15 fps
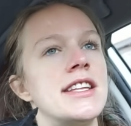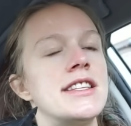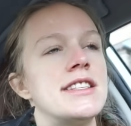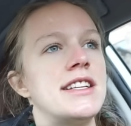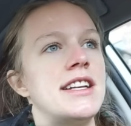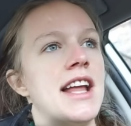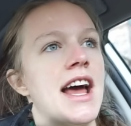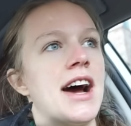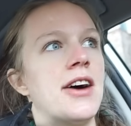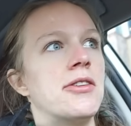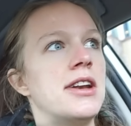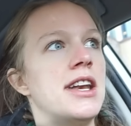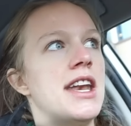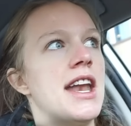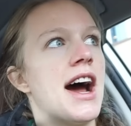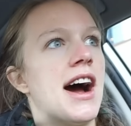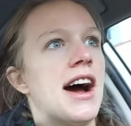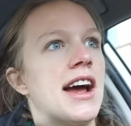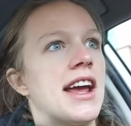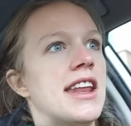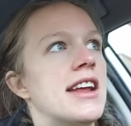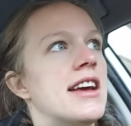It's now
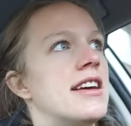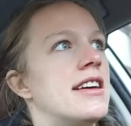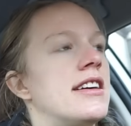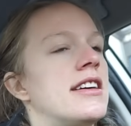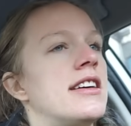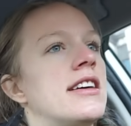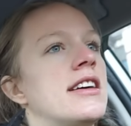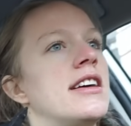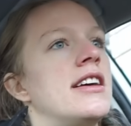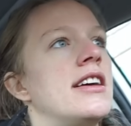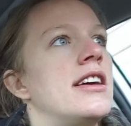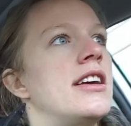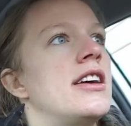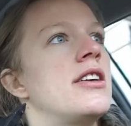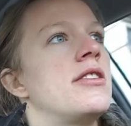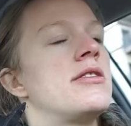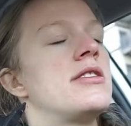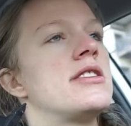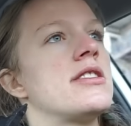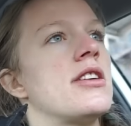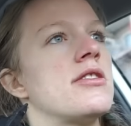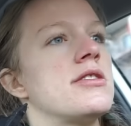nine,
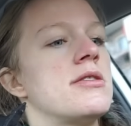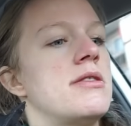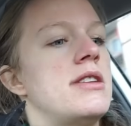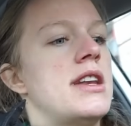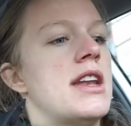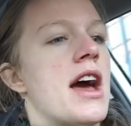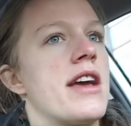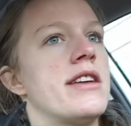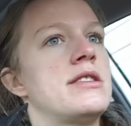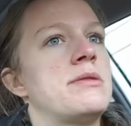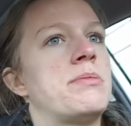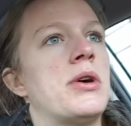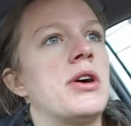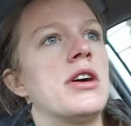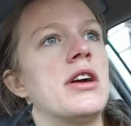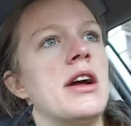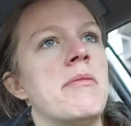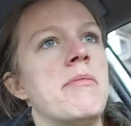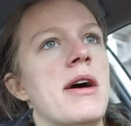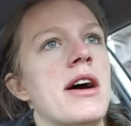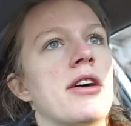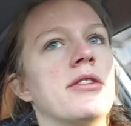which is also a nice part
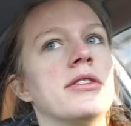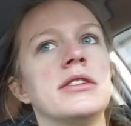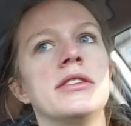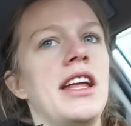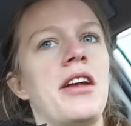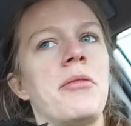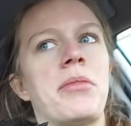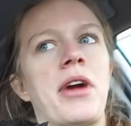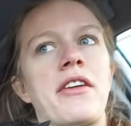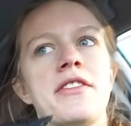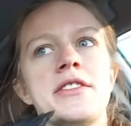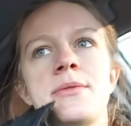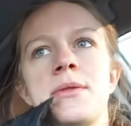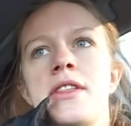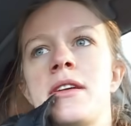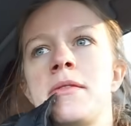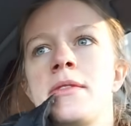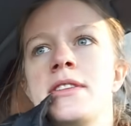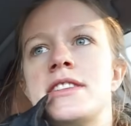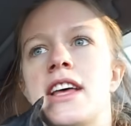about getting breakfast with him is